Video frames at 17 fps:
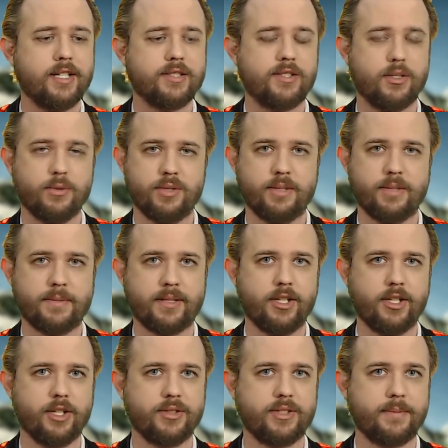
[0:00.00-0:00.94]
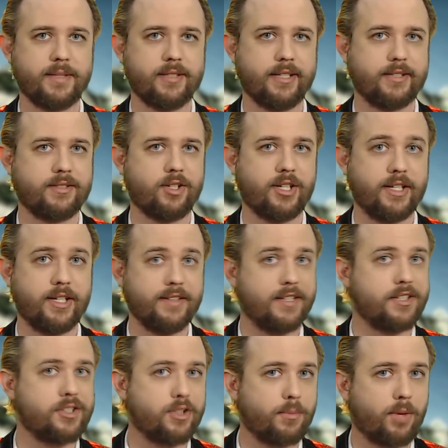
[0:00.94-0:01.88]
So something, you know, something like starting a
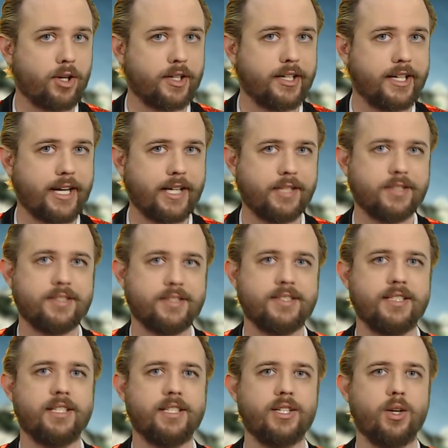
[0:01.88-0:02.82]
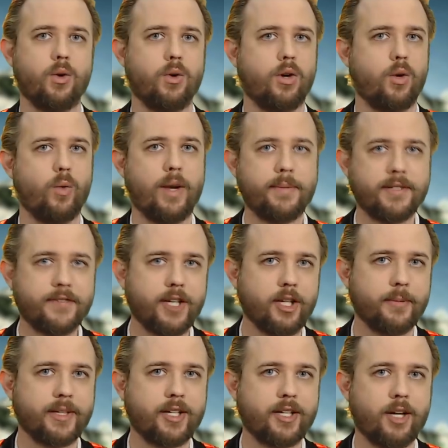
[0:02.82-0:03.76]
digital marketing agency or a web
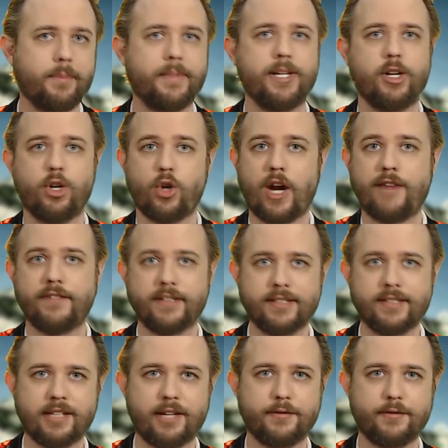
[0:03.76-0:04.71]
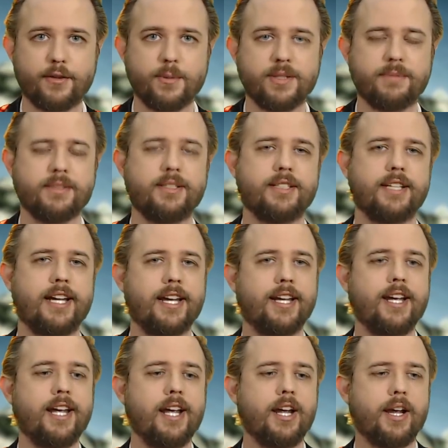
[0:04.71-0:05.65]
development company or graphic design firm or something like that.